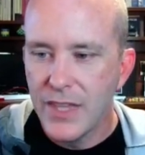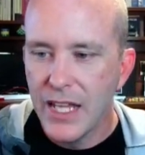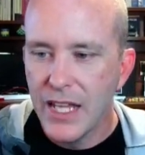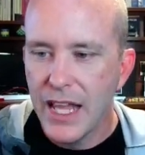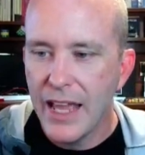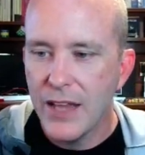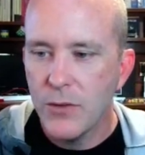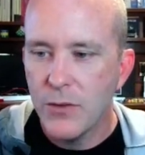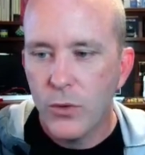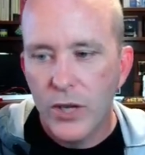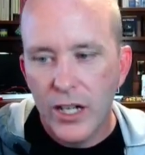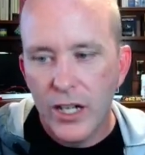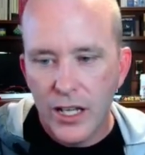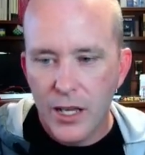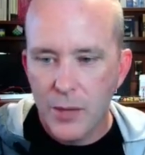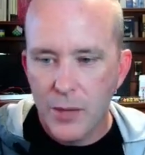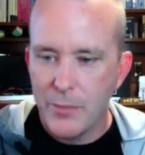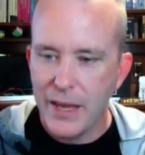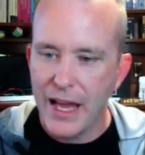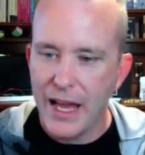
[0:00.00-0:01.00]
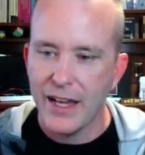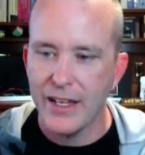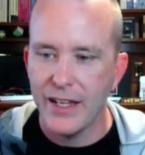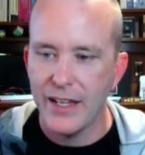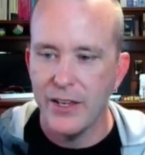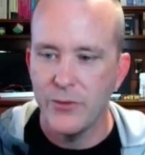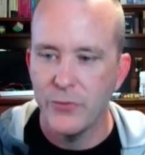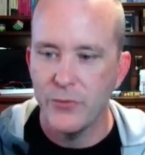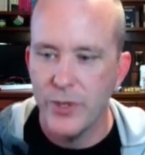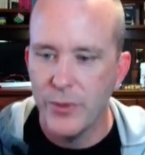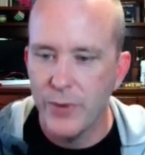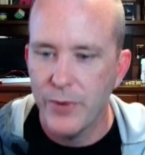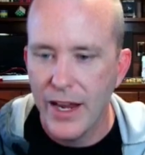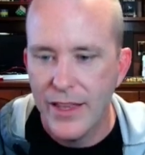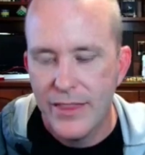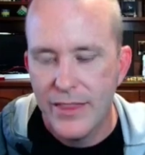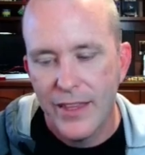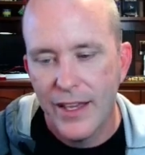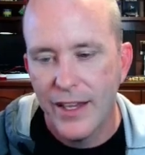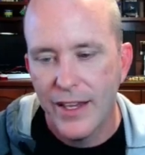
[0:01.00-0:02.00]
And we're going to come back and
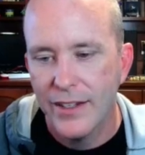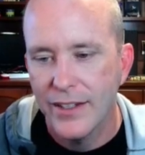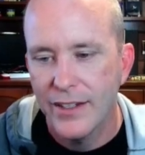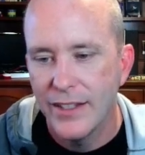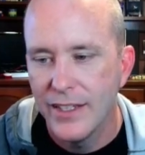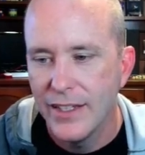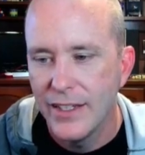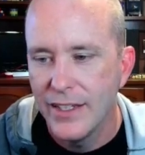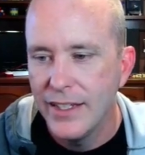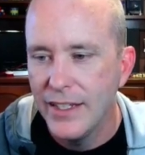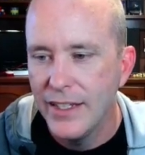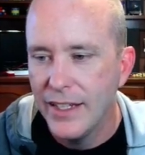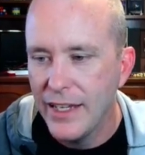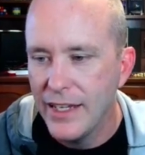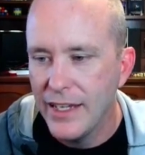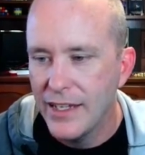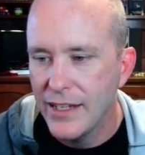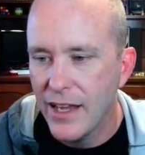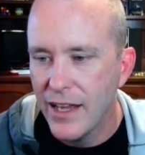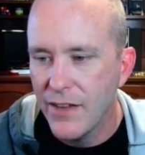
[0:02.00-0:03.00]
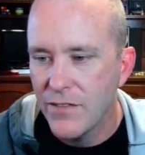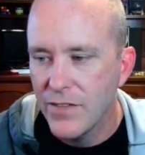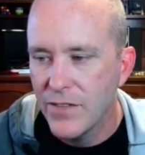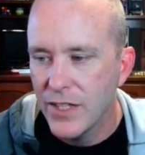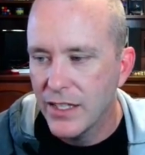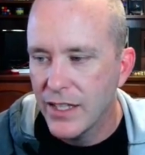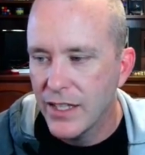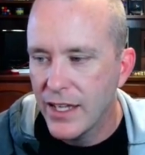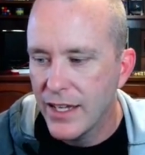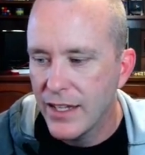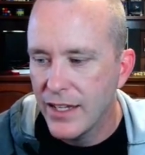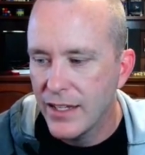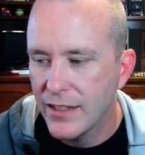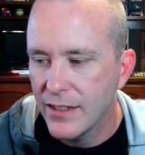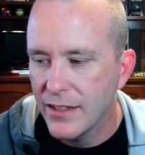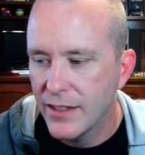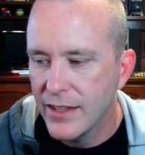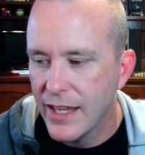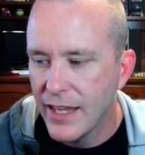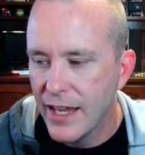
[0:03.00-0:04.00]
rewrite that. And I feel like
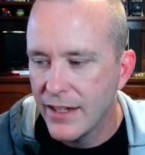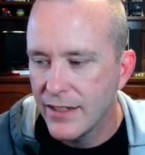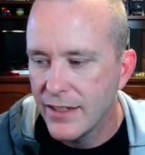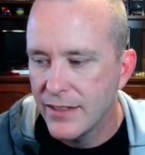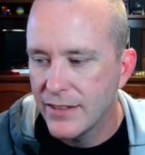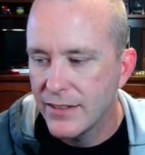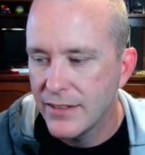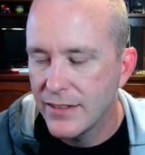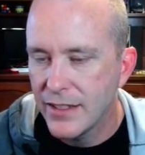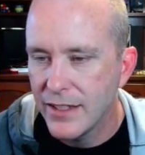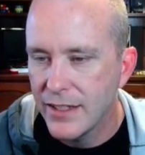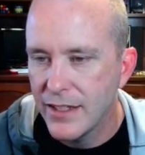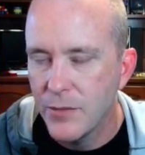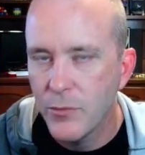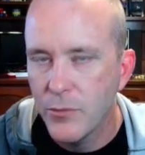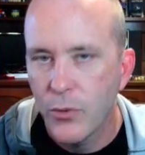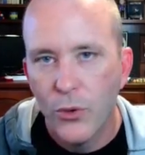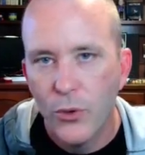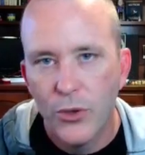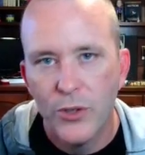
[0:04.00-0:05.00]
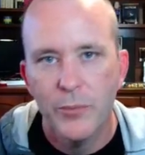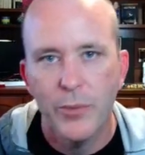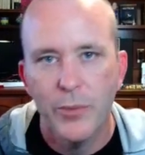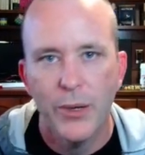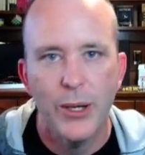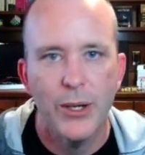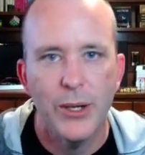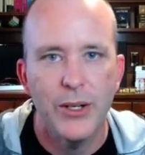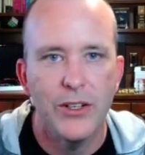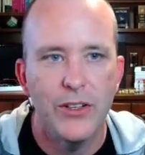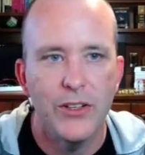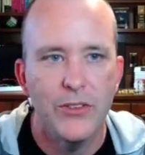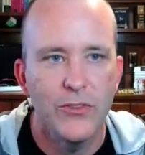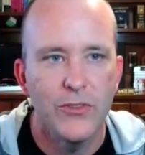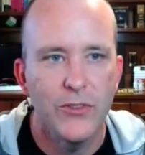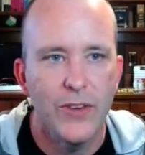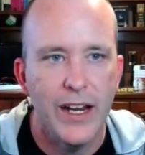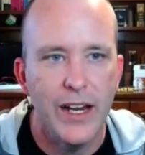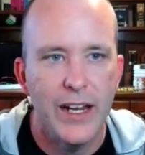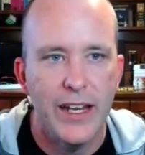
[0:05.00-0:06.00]
that is an important part
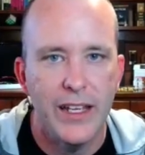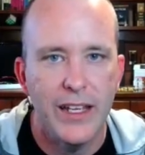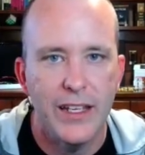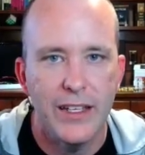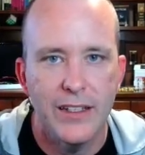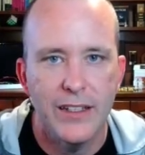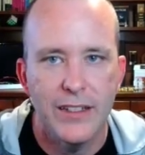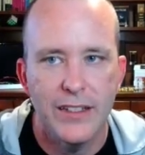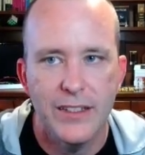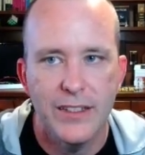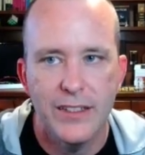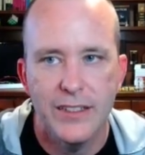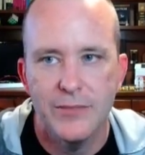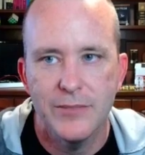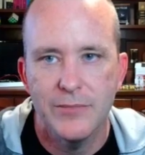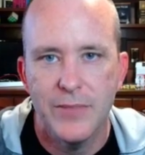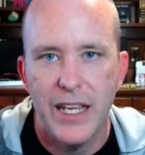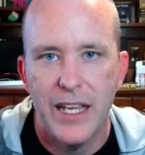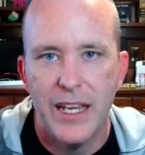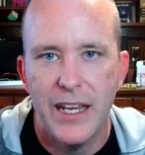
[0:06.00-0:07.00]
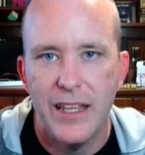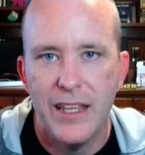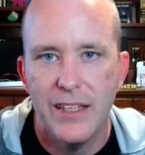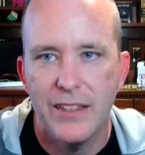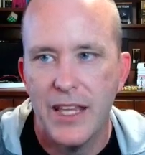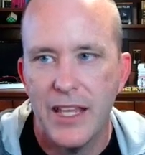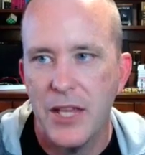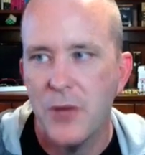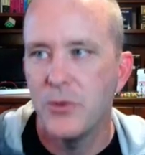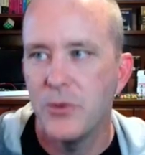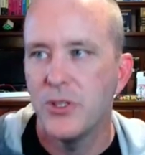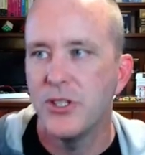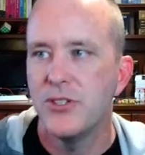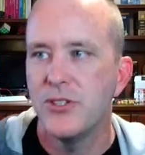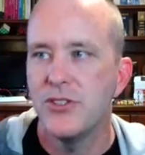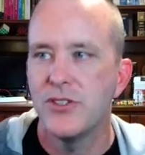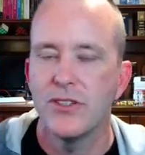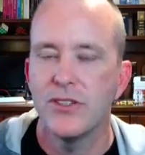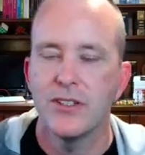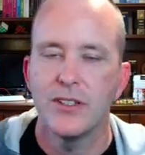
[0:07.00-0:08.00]
of writing any
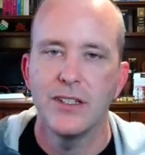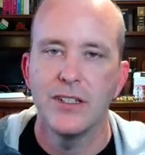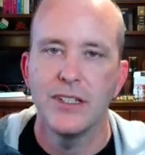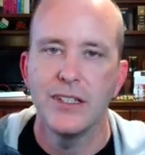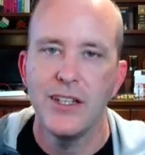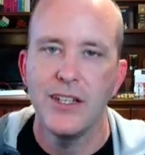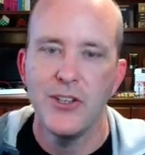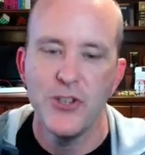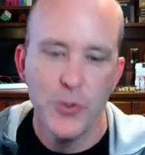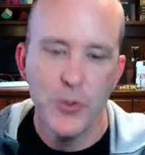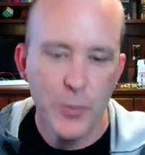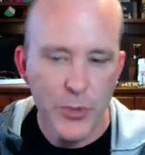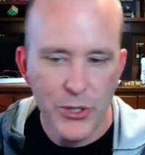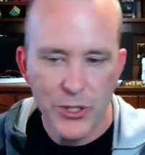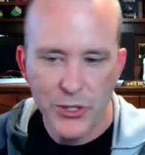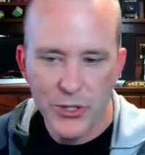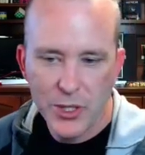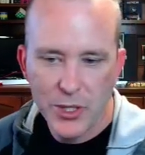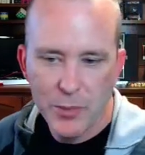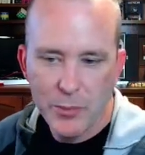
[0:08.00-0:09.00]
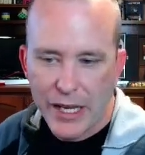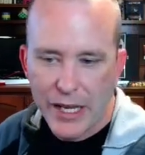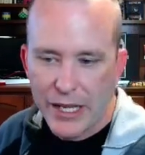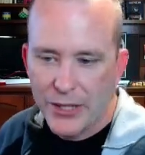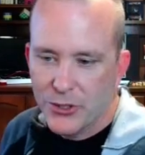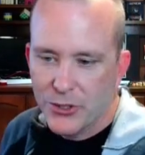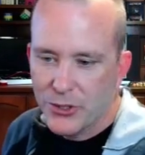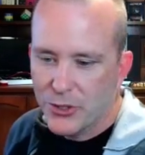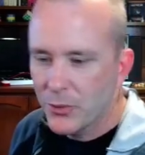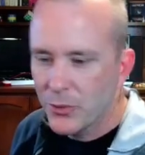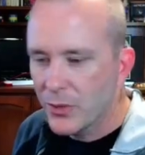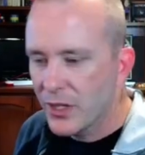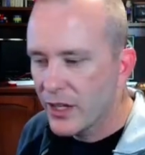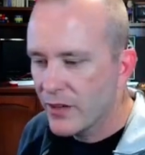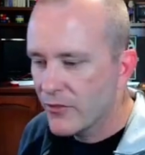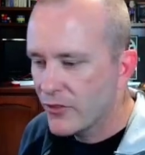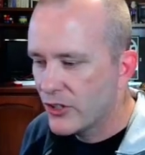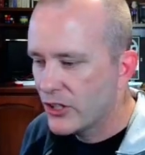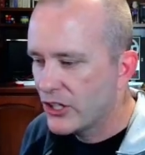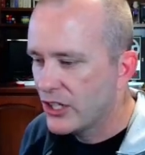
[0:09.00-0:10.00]
language interpreter, compiler, or
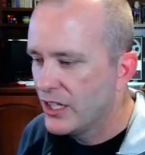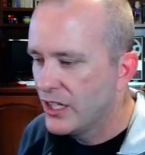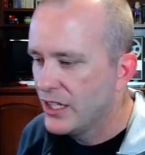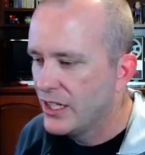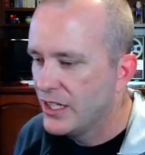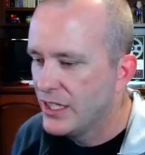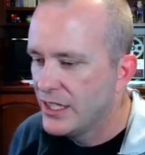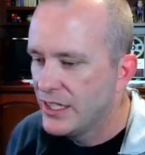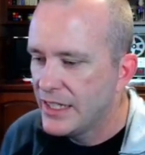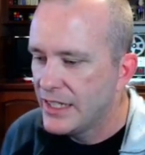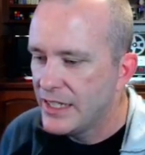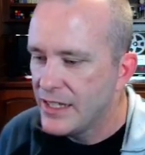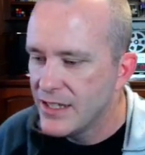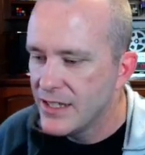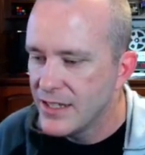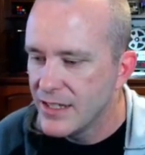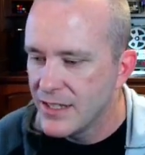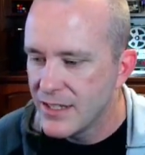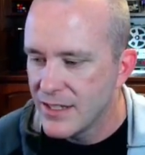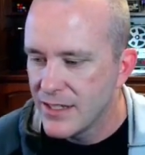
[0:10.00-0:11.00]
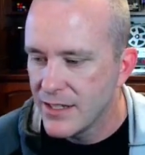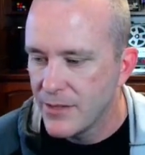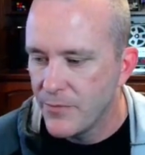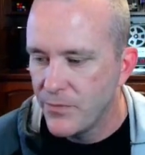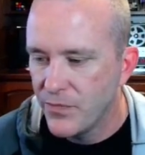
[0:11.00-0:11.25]
whatever, is